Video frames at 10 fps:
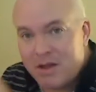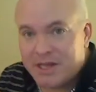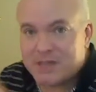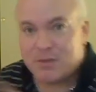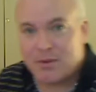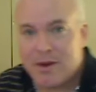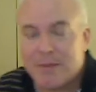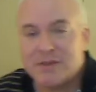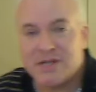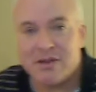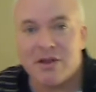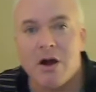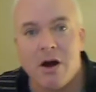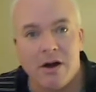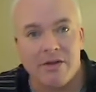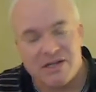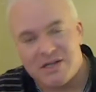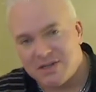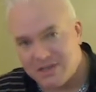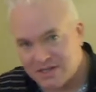This would represent the car. This
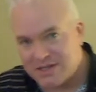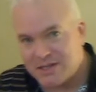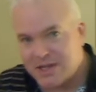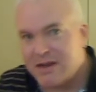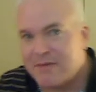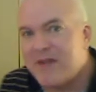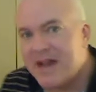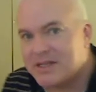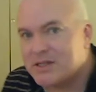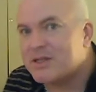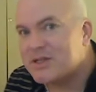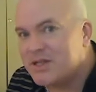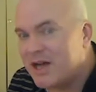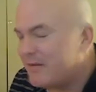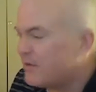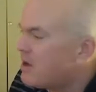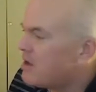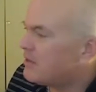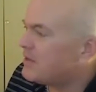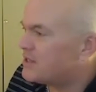is the advanced stuff.
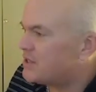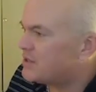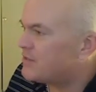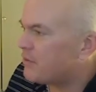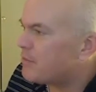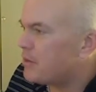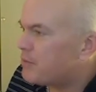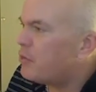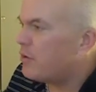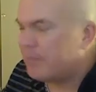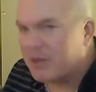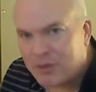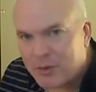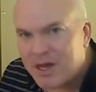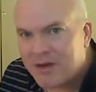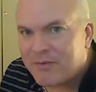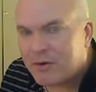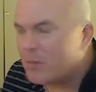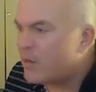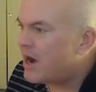This is for people who have been doing it
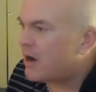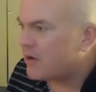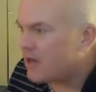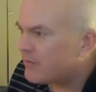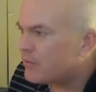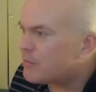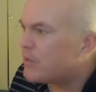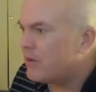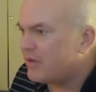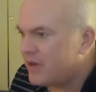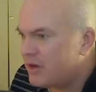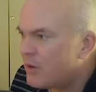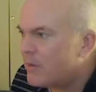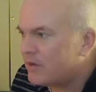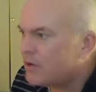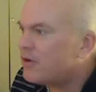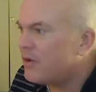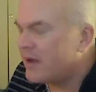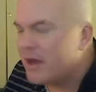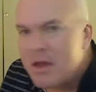for a while, comfortable with it, know what they're
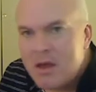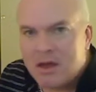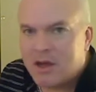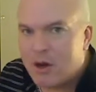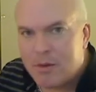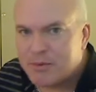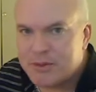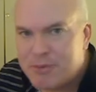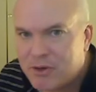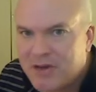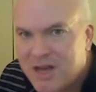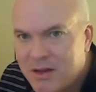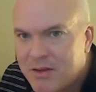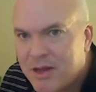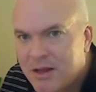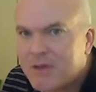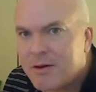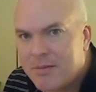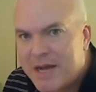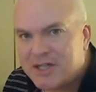doing, can almost build anything that
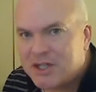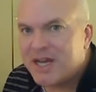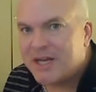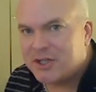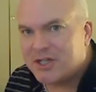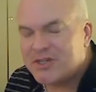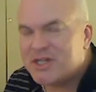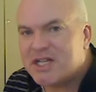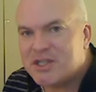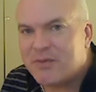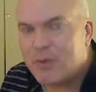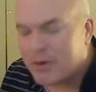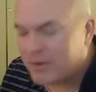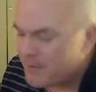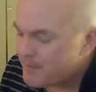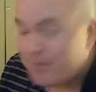their imagination sets forth.